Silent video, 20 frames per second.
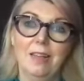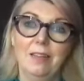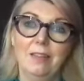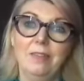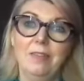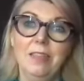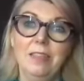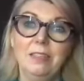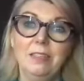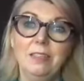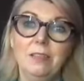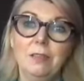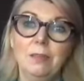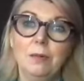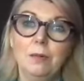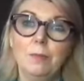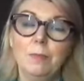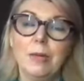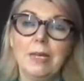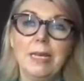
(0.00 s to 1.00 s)
this
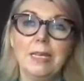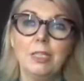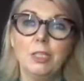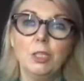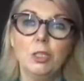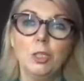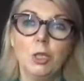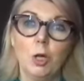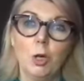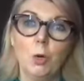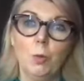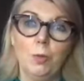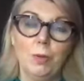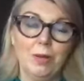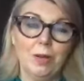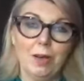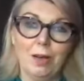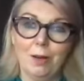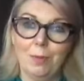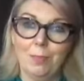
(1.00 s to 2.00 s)
begins to
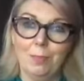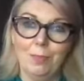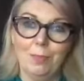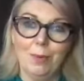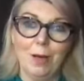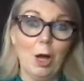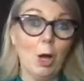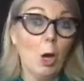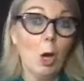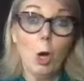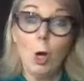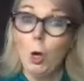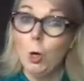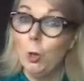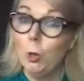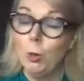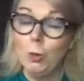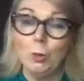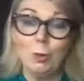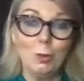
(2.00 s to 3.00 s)
open up a
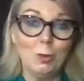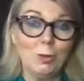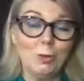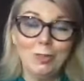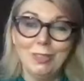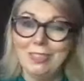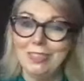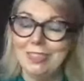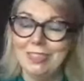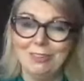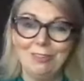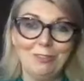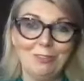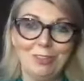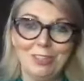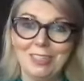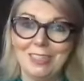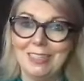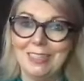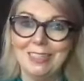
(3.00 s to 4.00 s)
whole
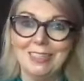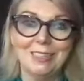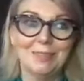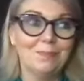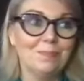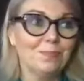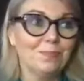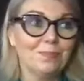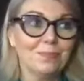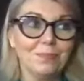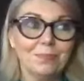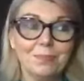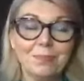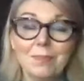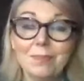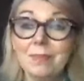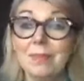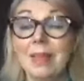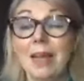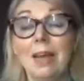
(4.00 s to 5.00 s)
different
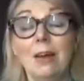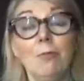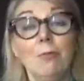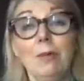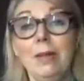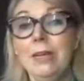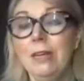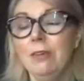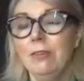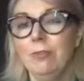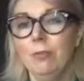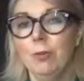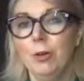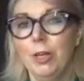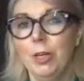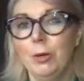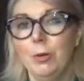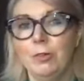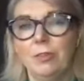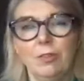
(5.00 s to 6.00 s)
arena for
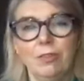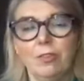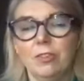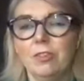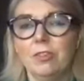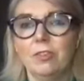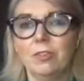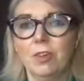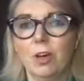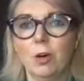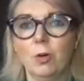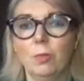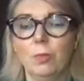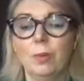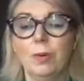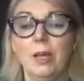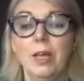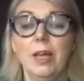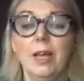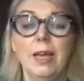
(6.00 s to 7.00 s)
you, a different scope.
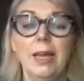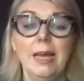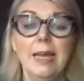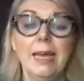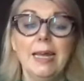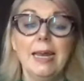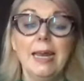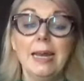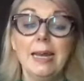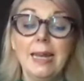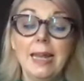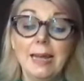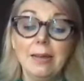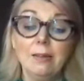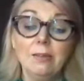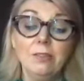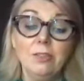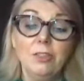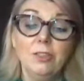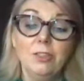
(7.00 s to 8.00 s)
It
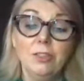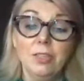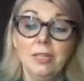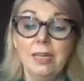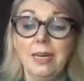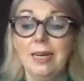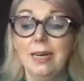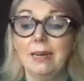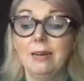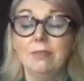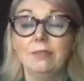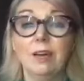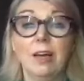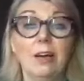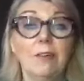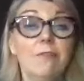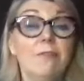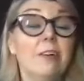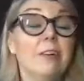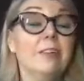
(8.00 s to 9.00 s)
allows you to have
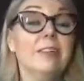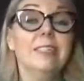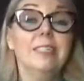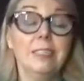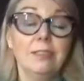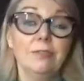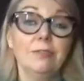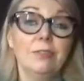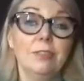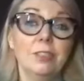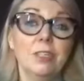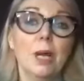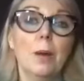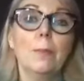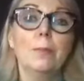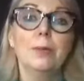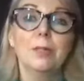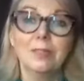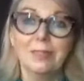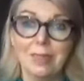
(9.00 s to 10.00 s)
a very different
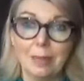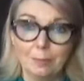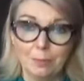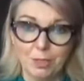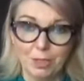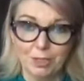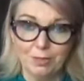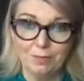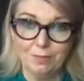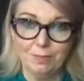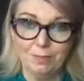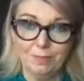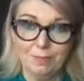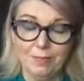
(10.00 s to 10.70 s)
perception.